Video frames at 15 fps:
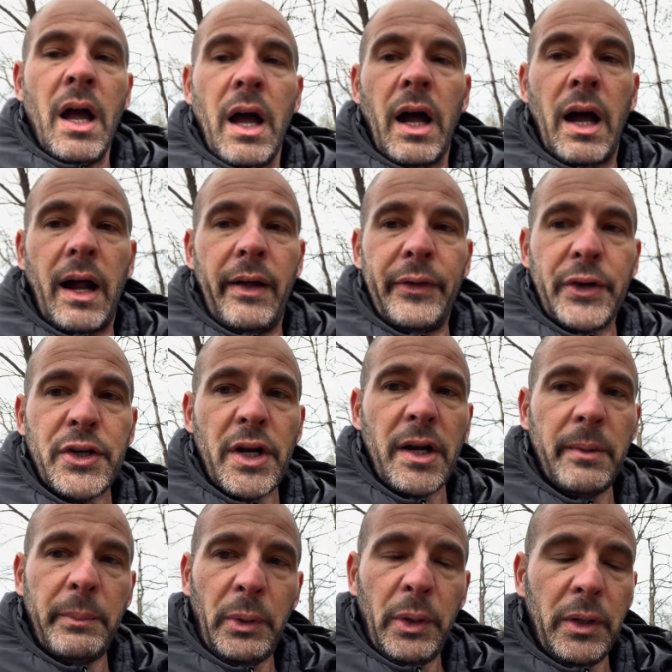They're trying to
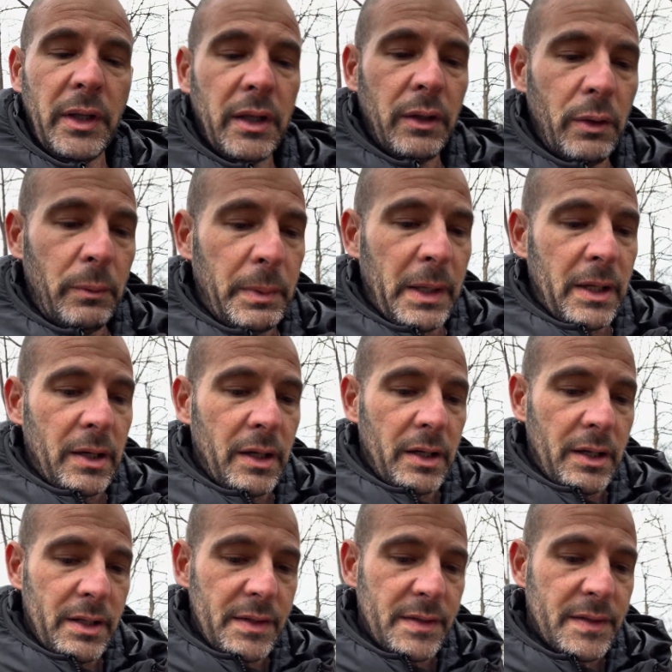bully you
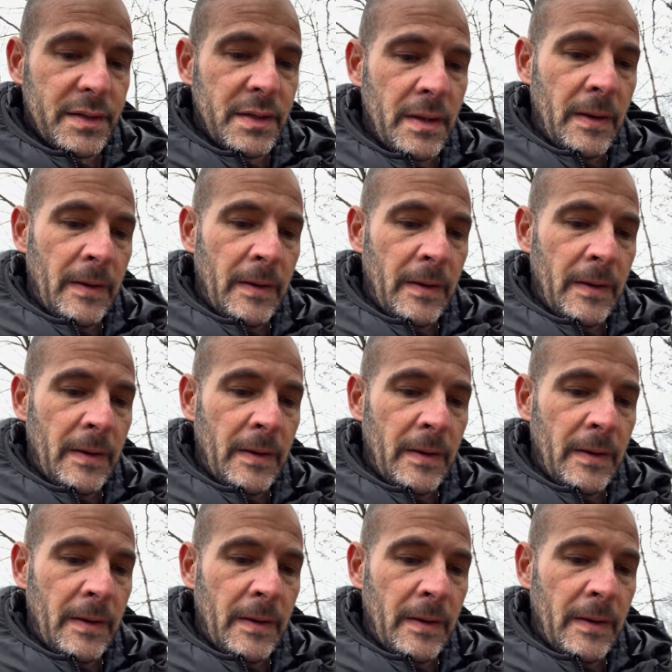because